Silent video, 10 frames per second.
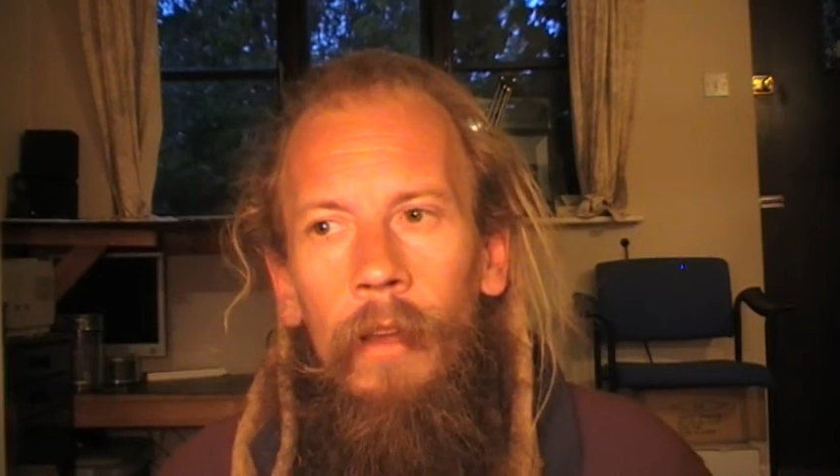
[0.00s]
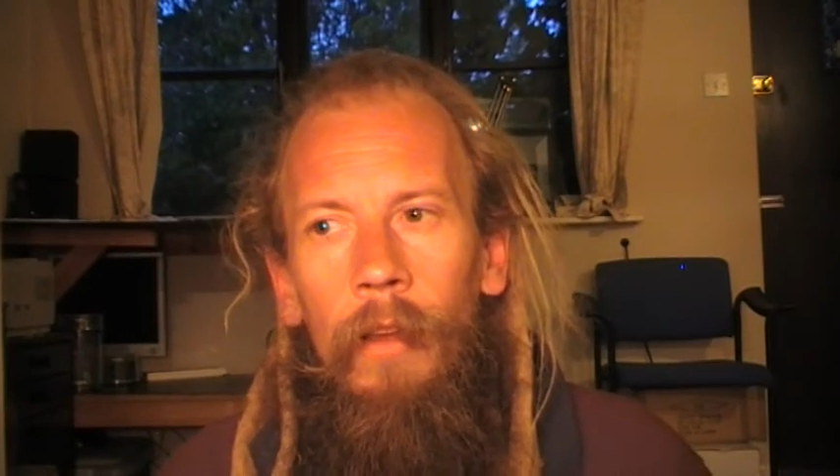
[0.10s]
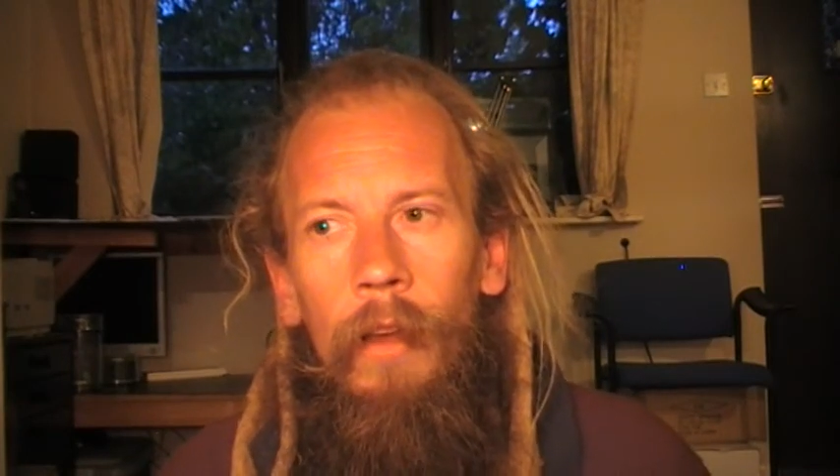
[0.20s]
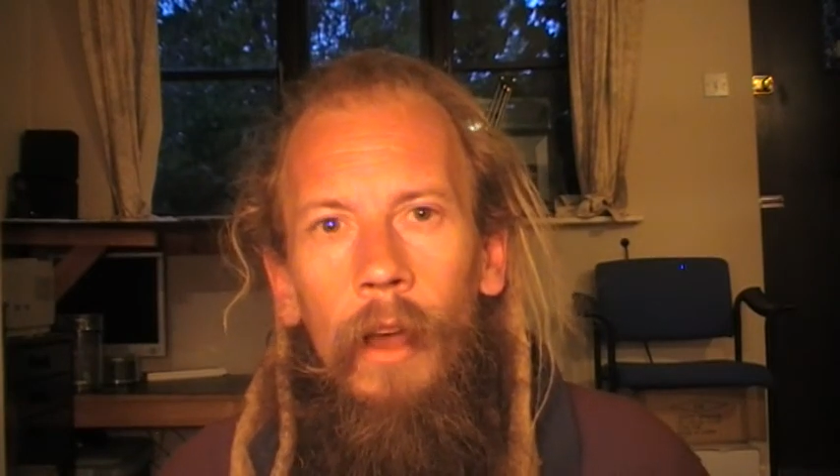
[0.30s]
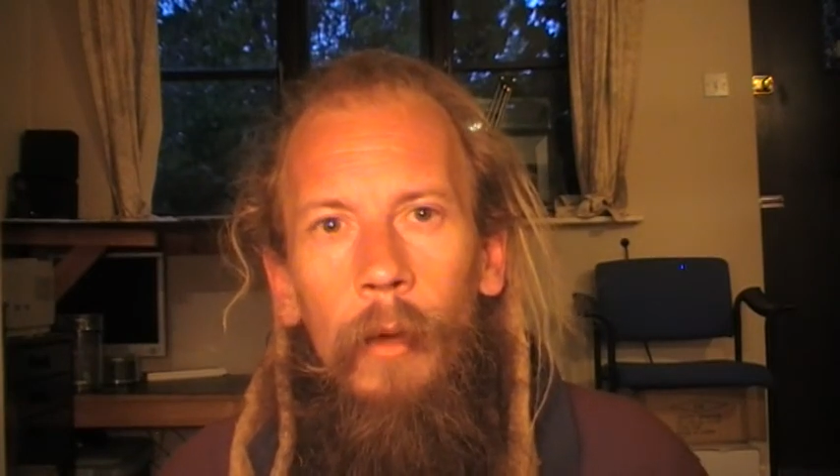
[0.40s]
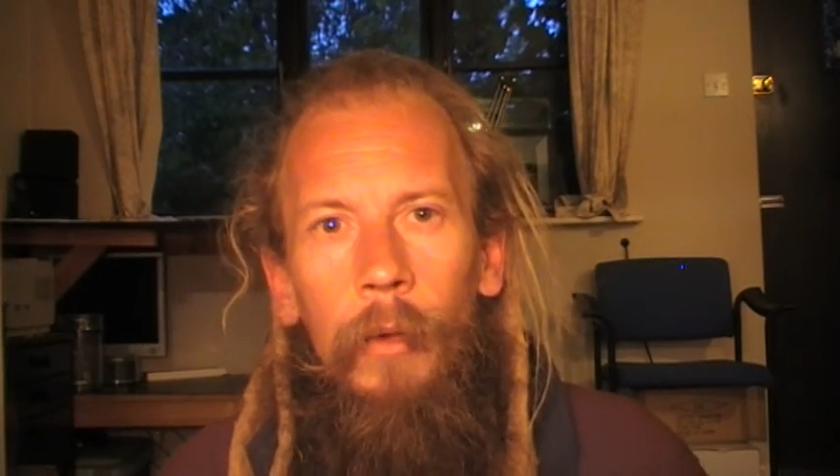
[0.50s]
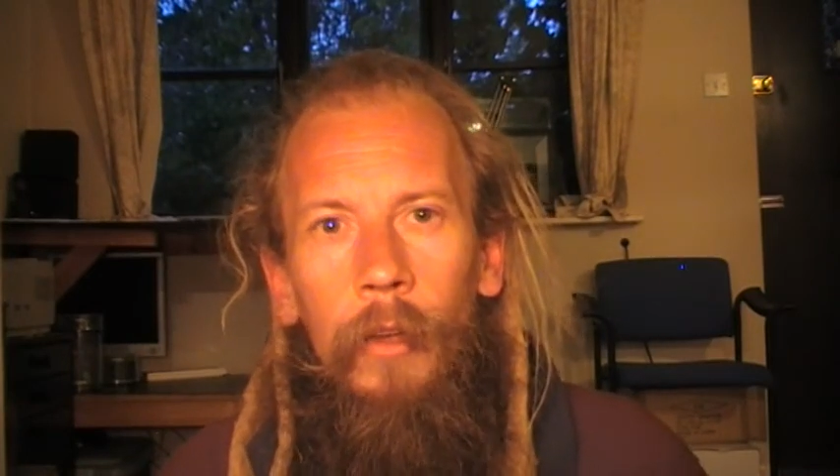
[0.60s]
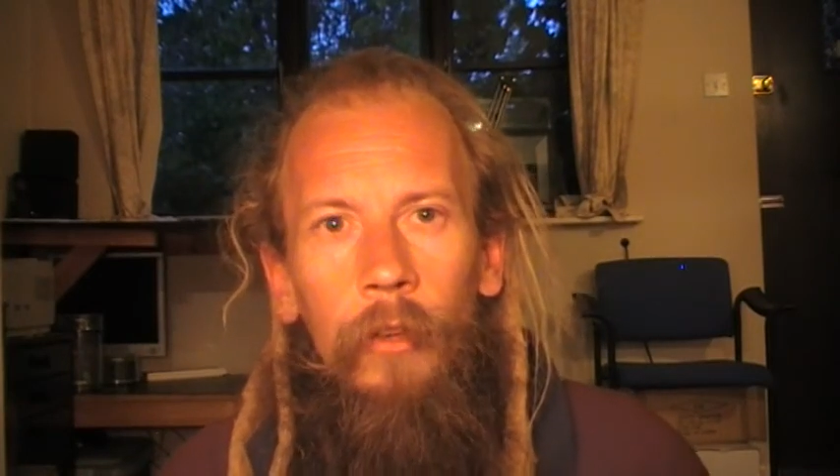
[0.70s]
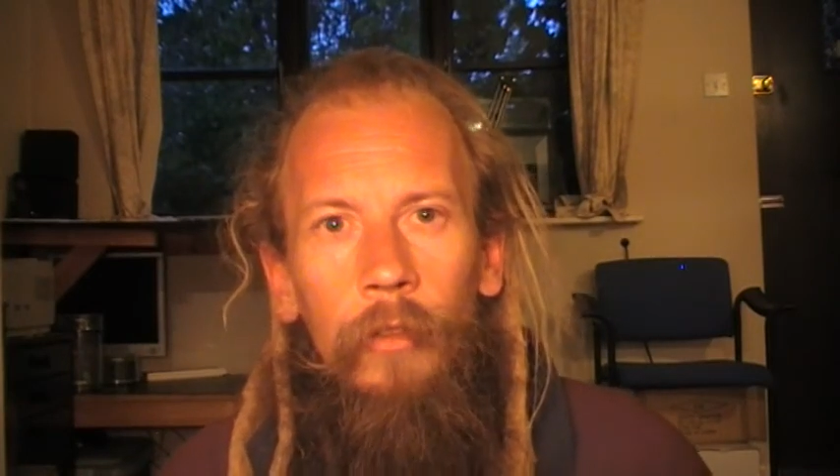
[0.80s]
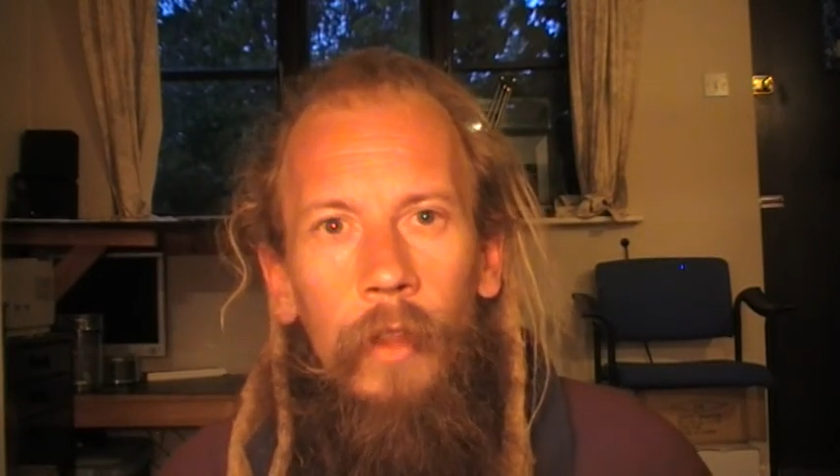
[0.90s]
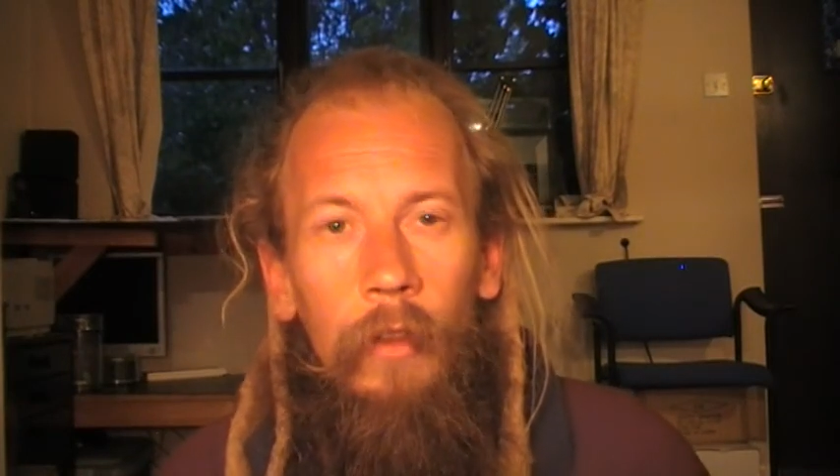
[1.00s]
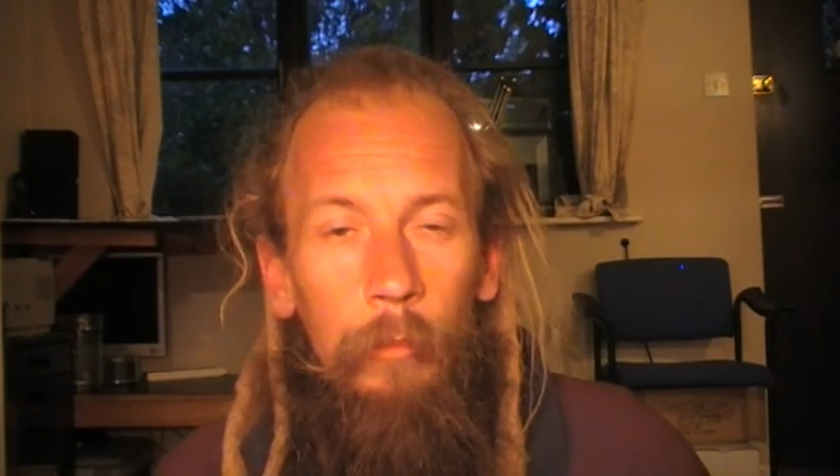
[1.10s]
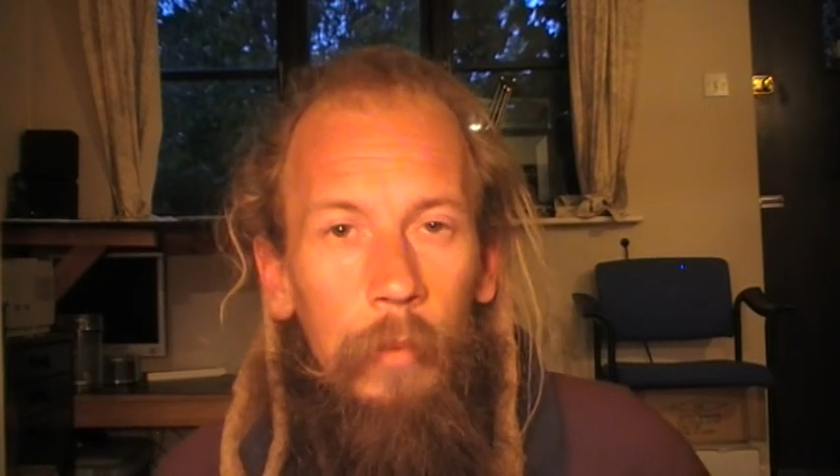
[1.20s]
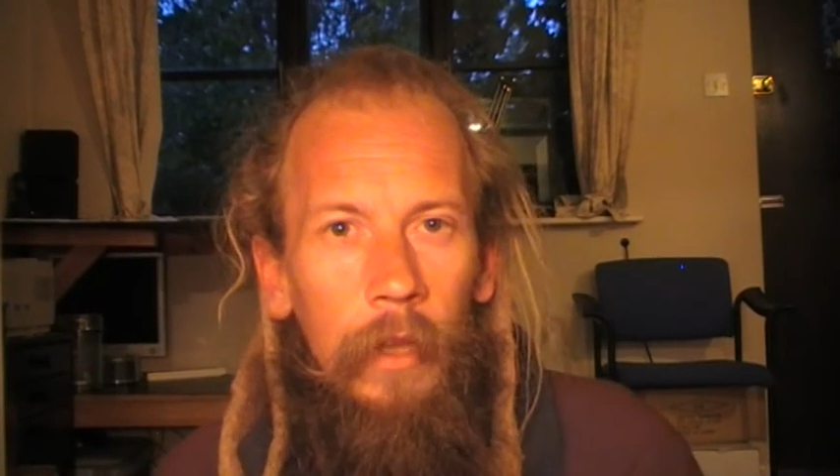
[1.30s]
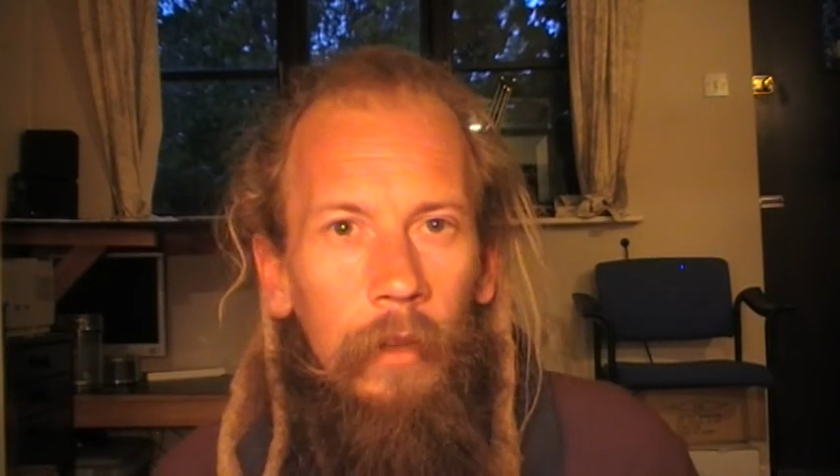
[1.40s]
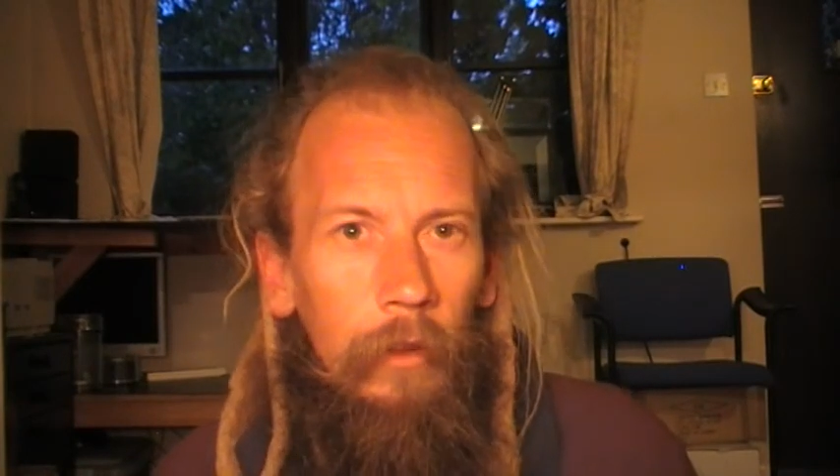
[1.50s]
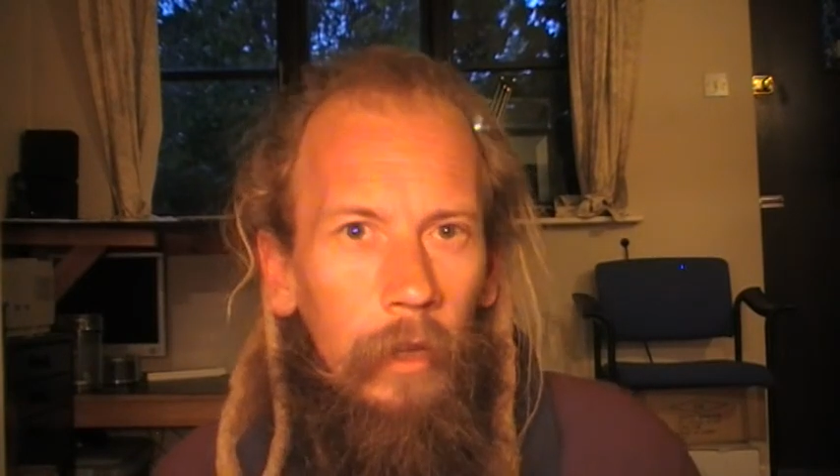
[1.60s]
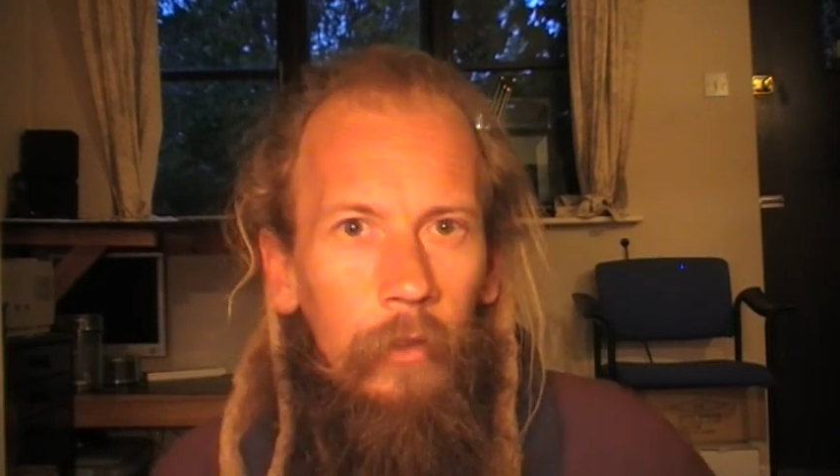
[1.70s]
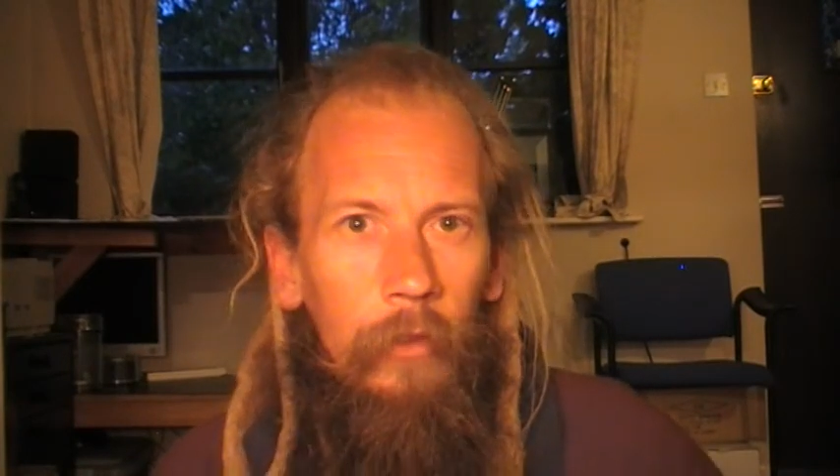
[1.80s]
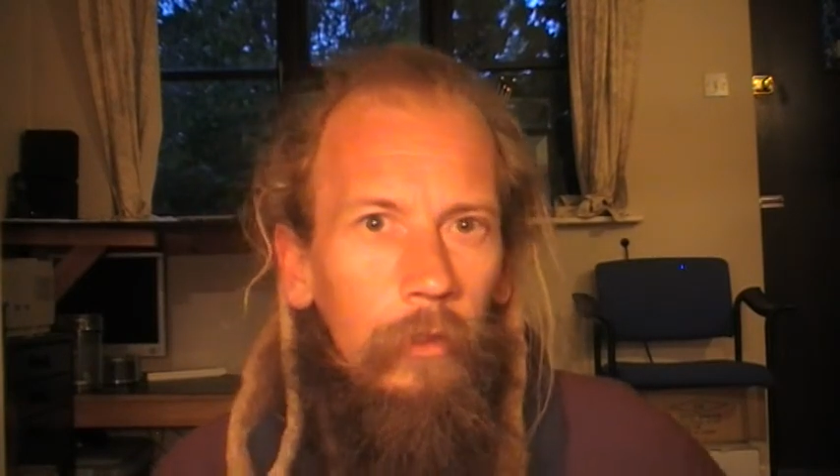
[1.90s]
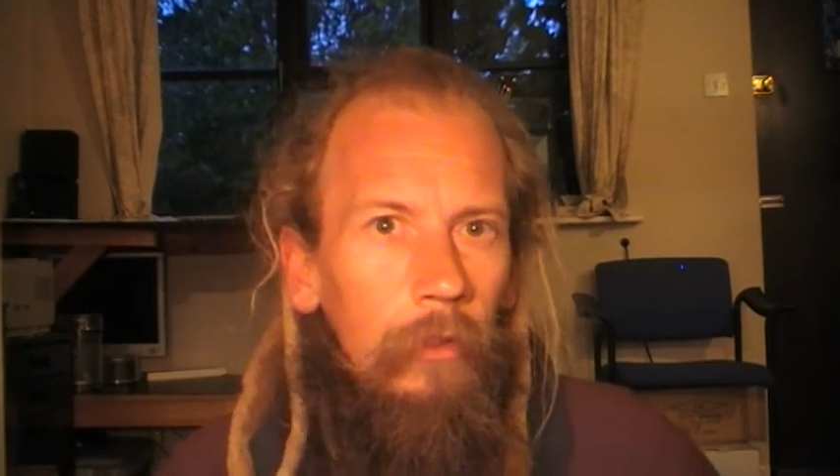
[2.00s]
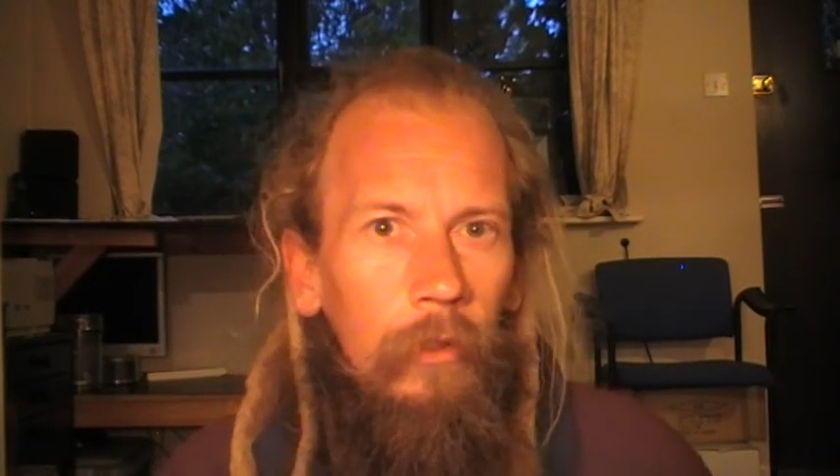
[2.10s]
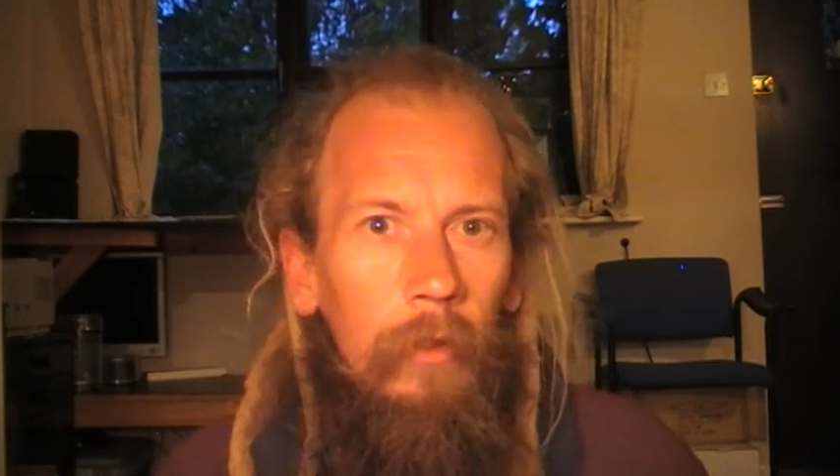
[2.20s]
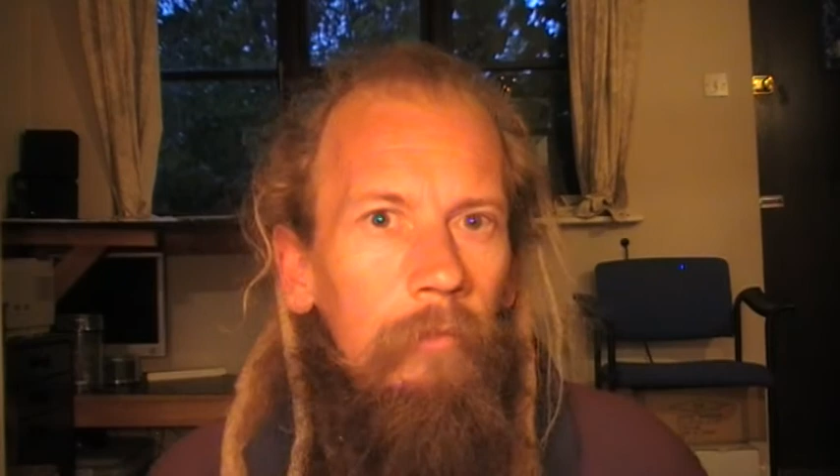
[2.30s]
because there's been this